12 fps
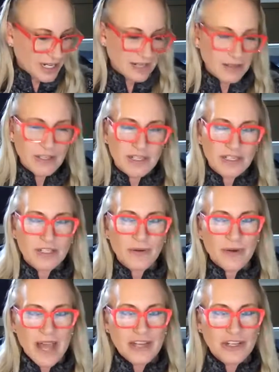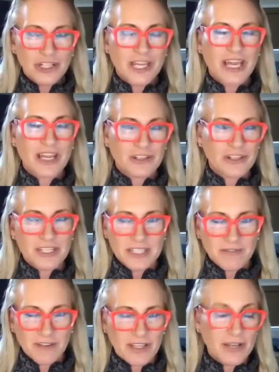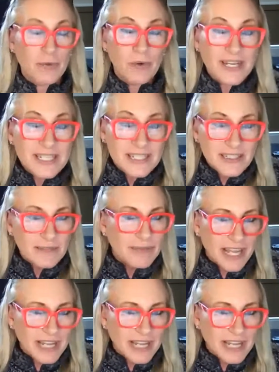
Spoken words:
And so education is everything, wisdom and